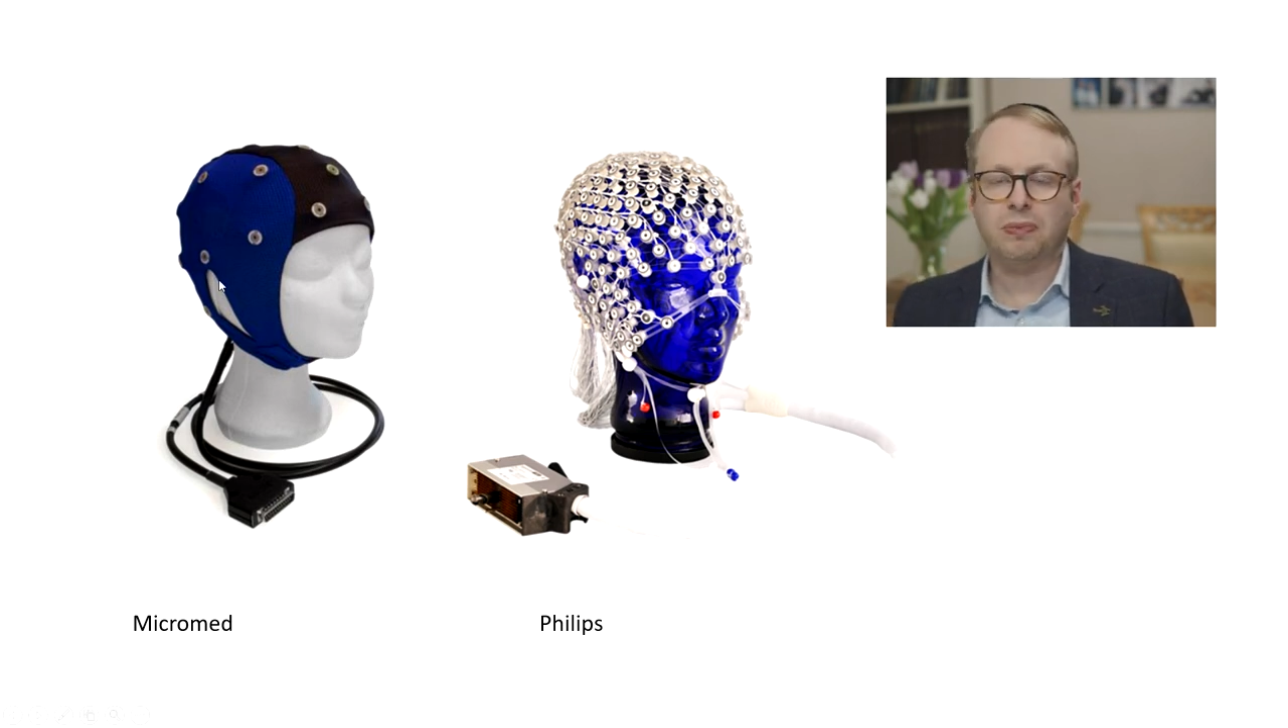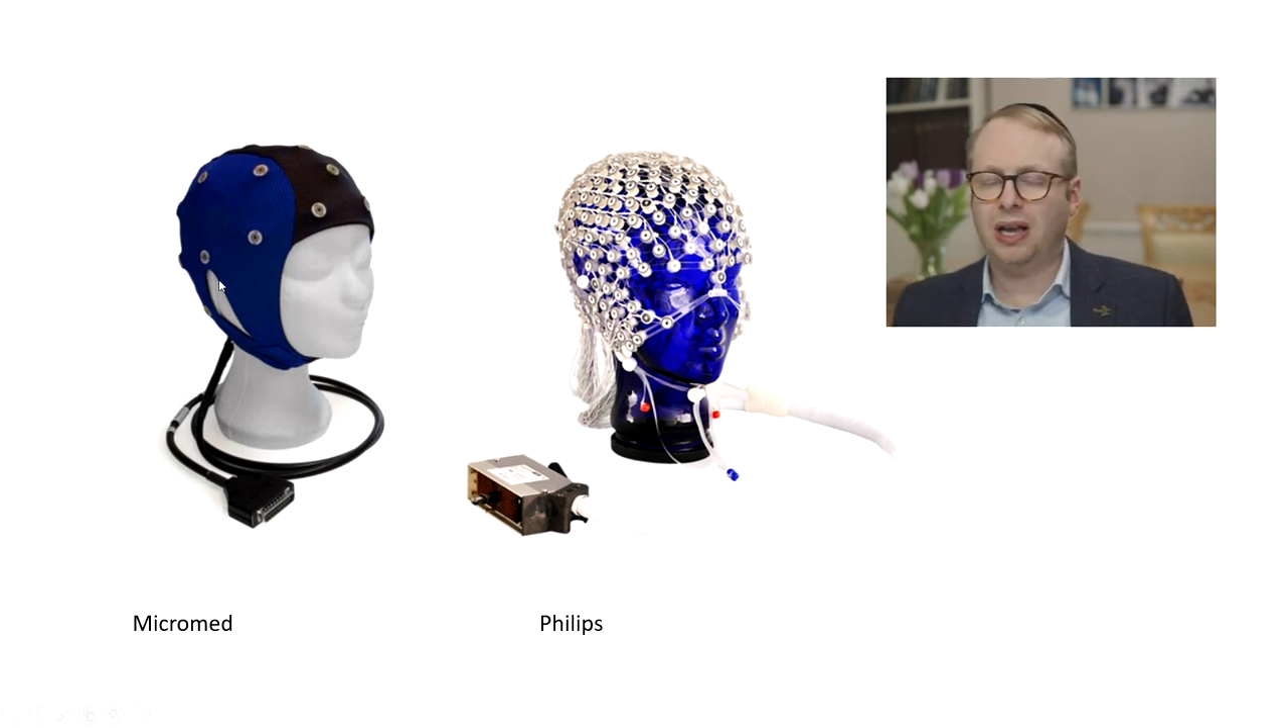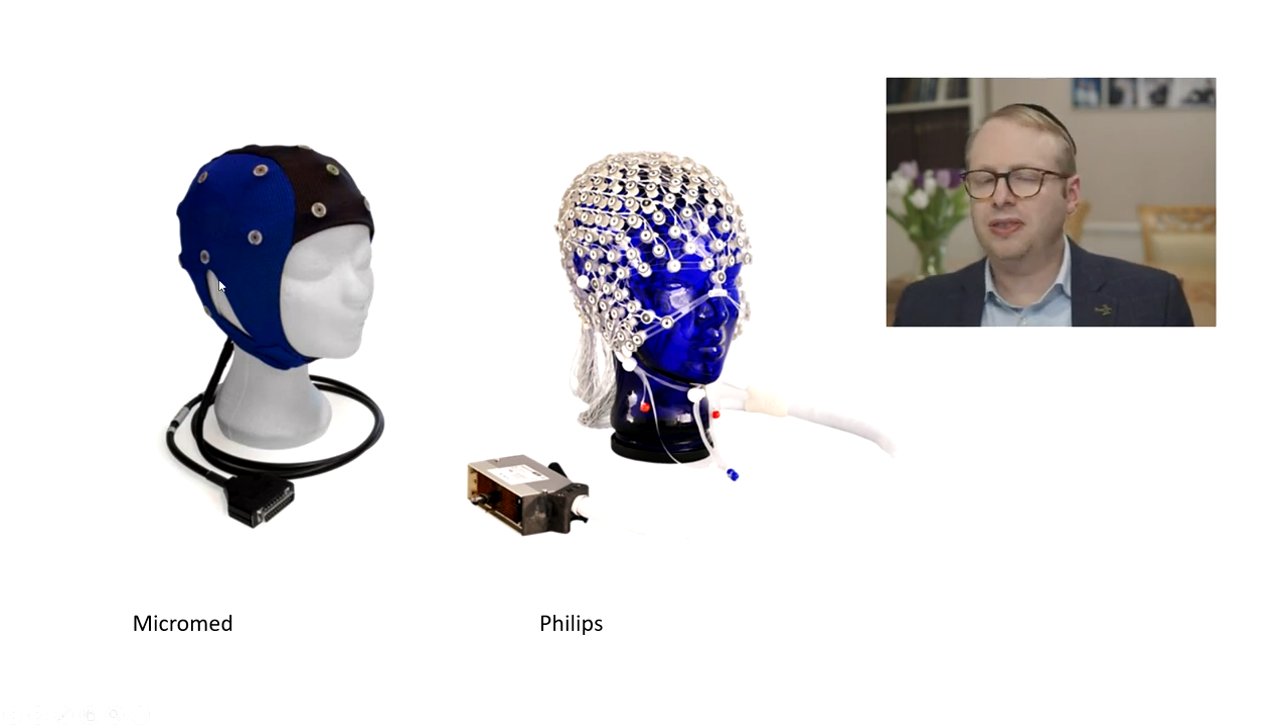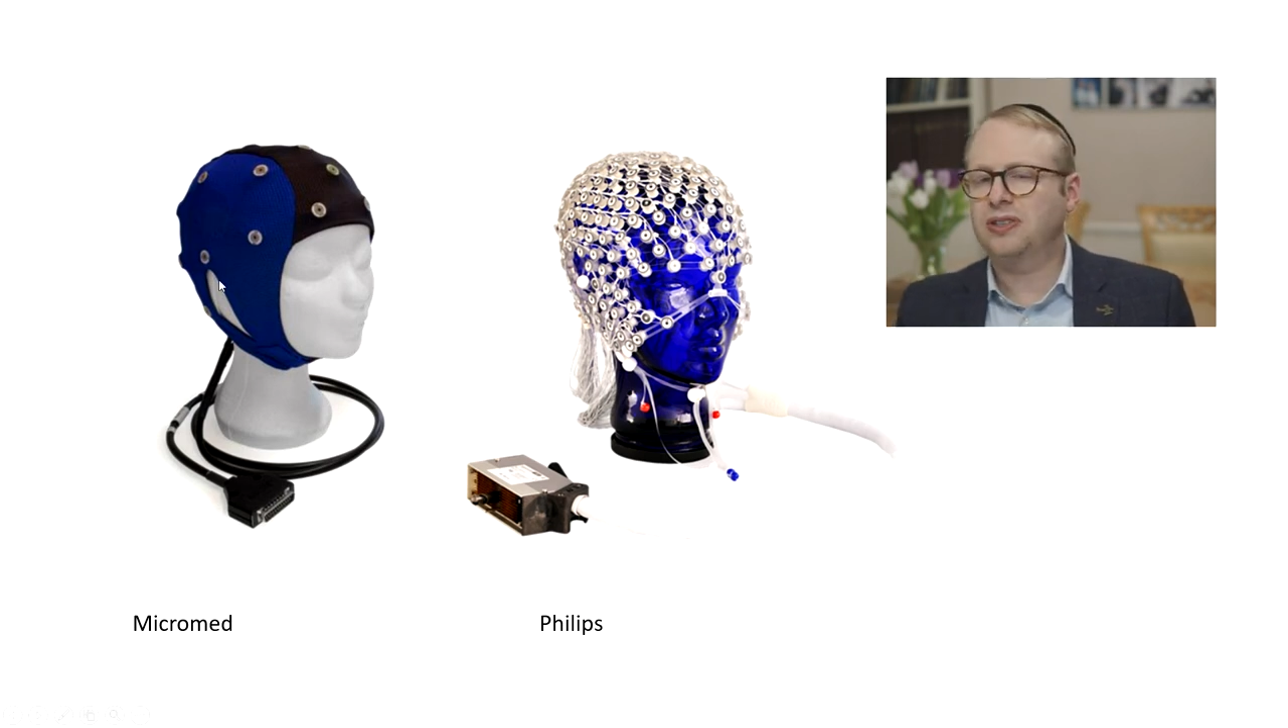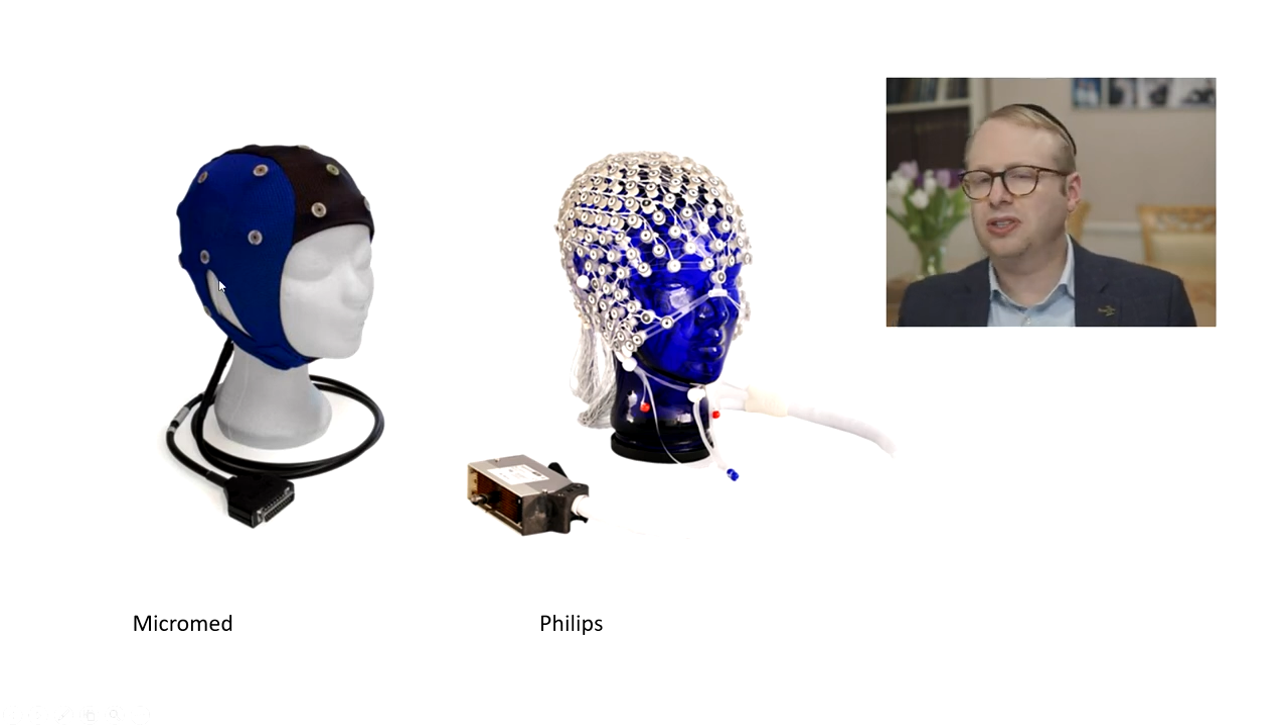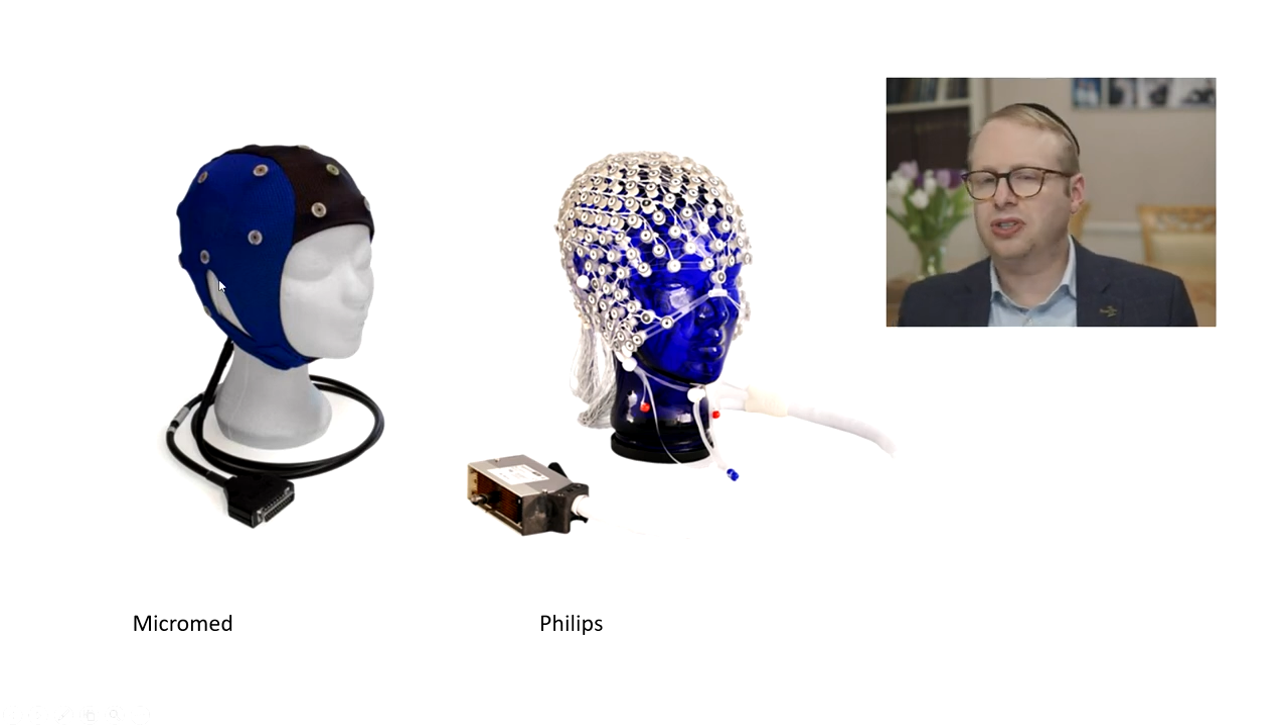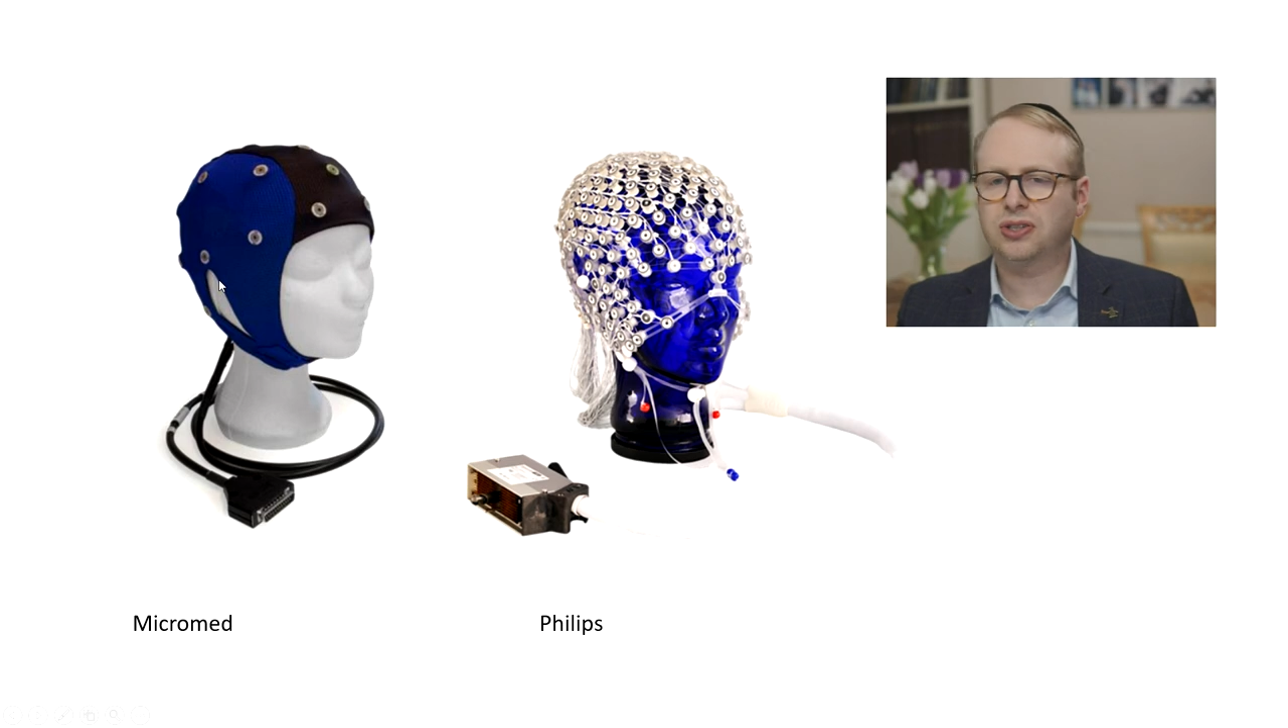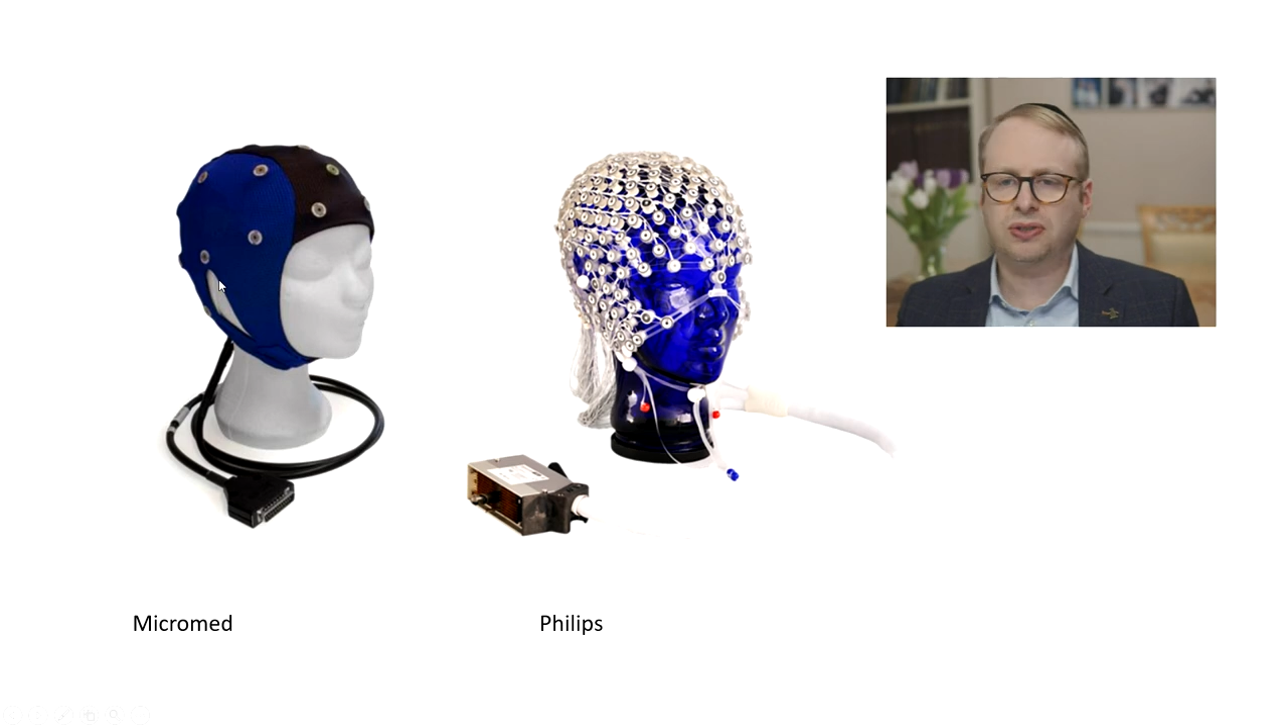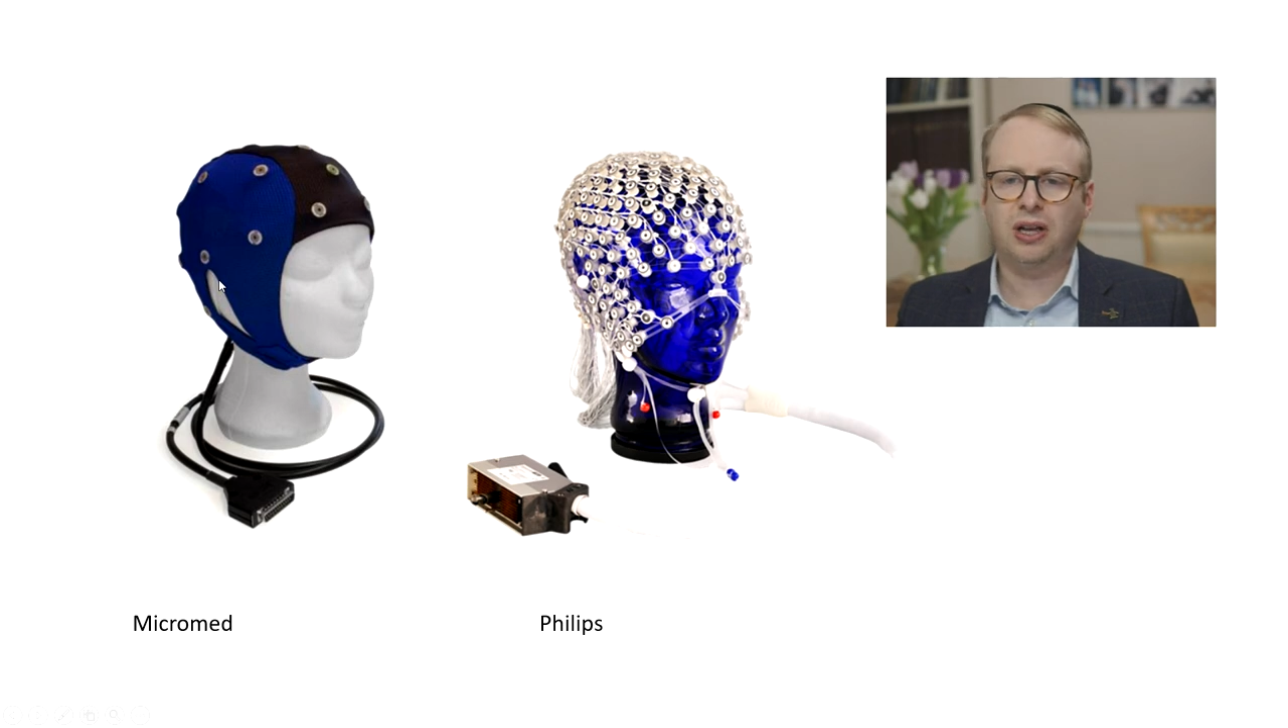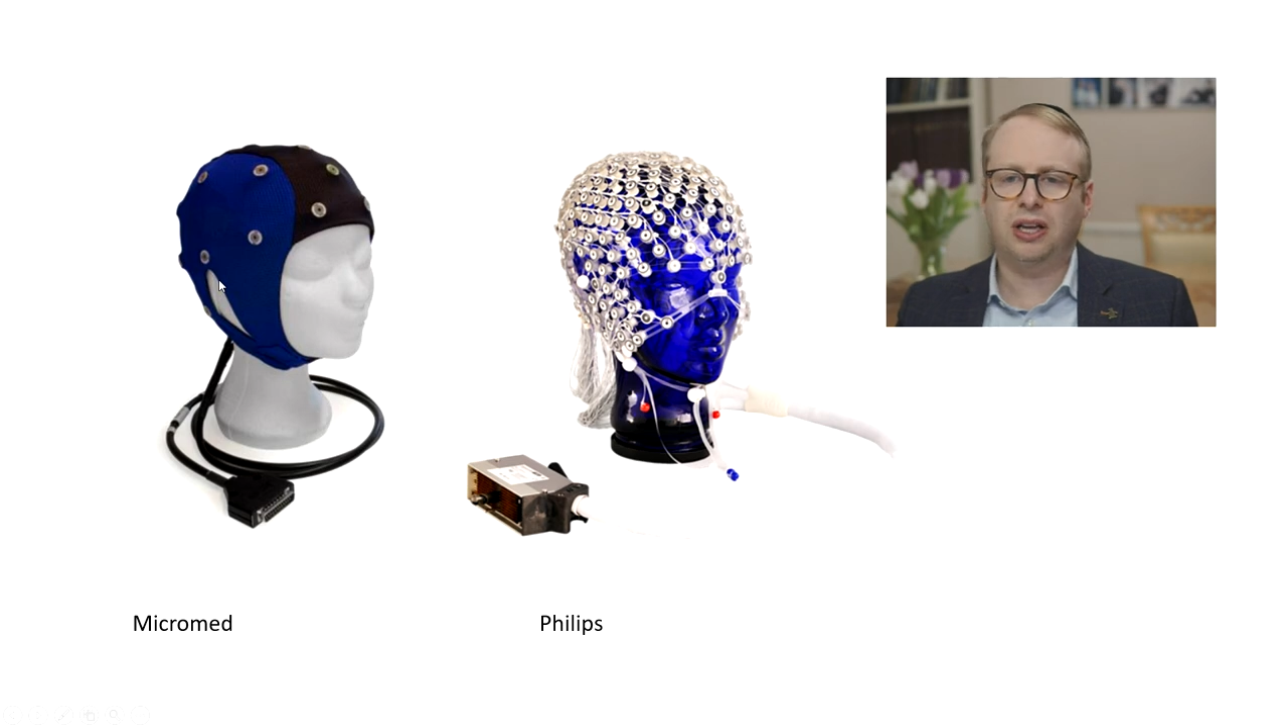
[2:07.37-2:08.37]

And this is just